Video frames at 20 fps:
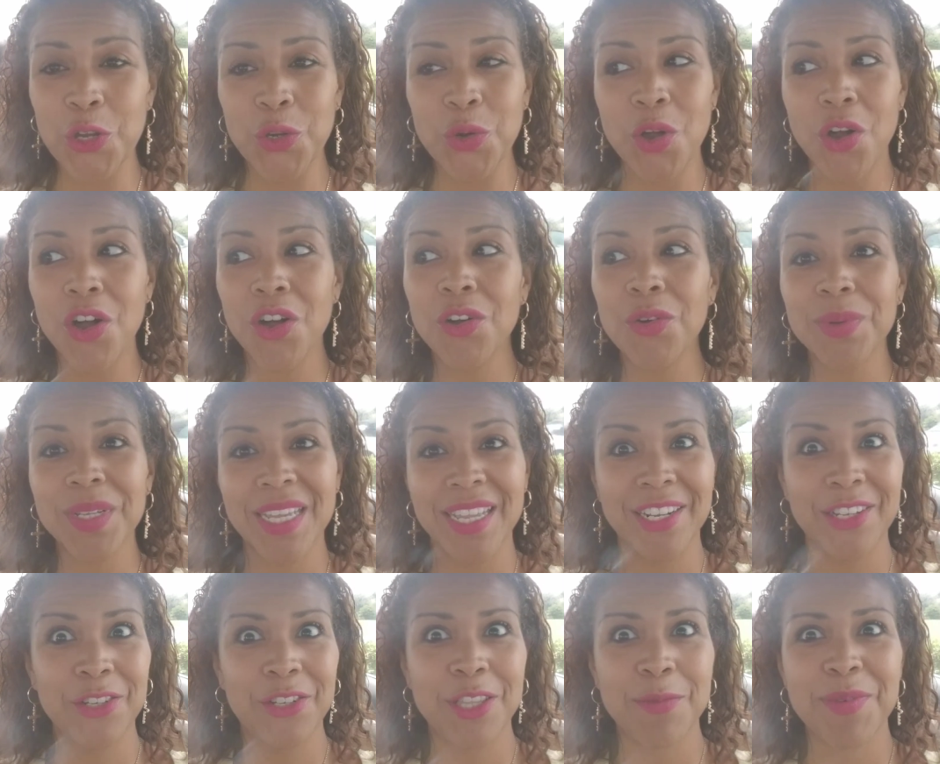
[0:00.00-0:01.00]
oh,
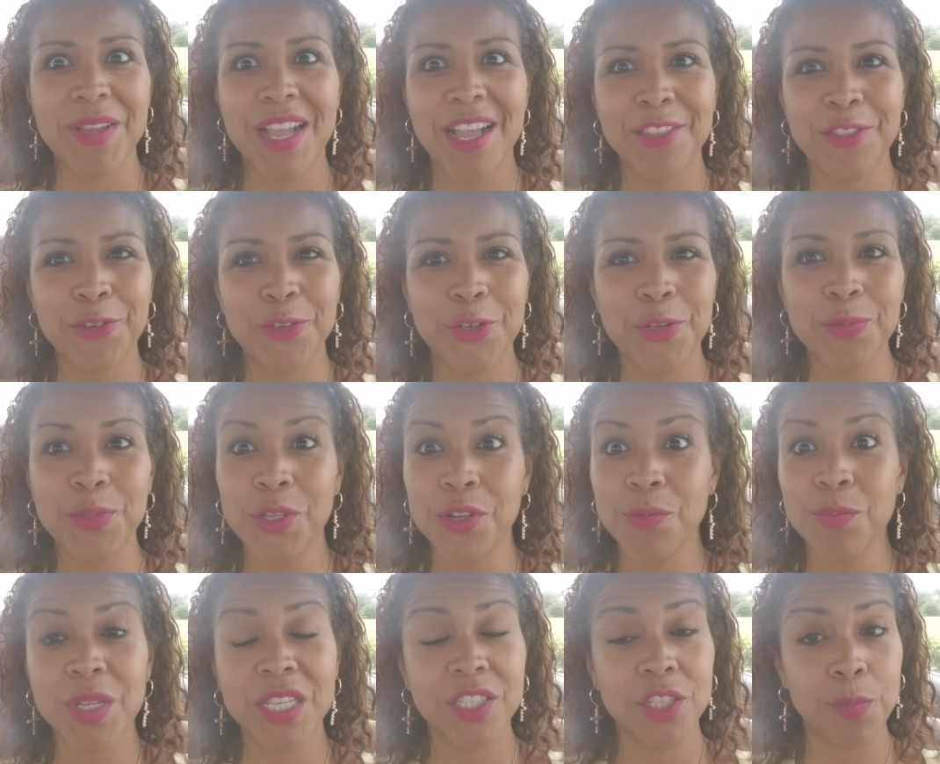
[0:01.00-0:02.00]
gotta go to the bathroom,
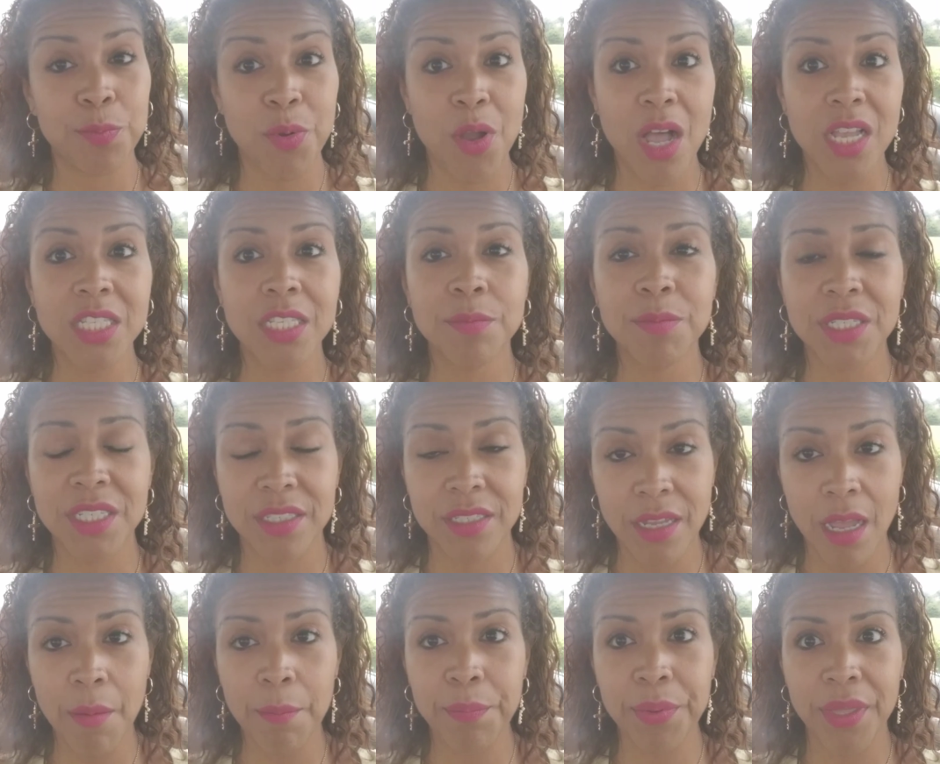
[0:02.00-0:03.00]
because you're possibly
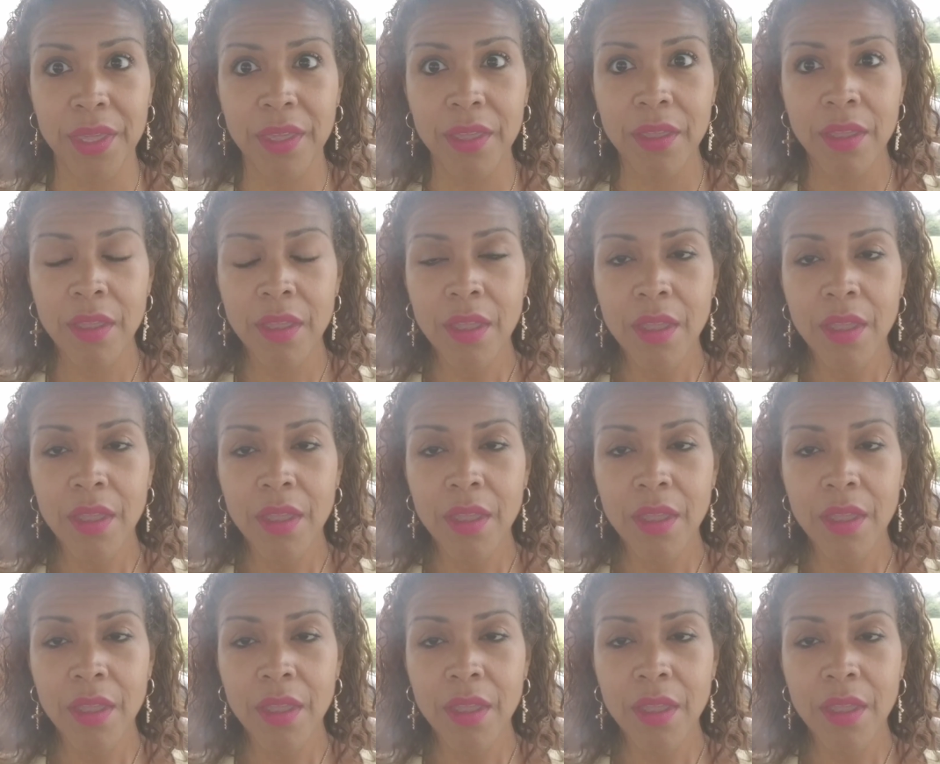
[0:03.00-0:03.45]
dumping,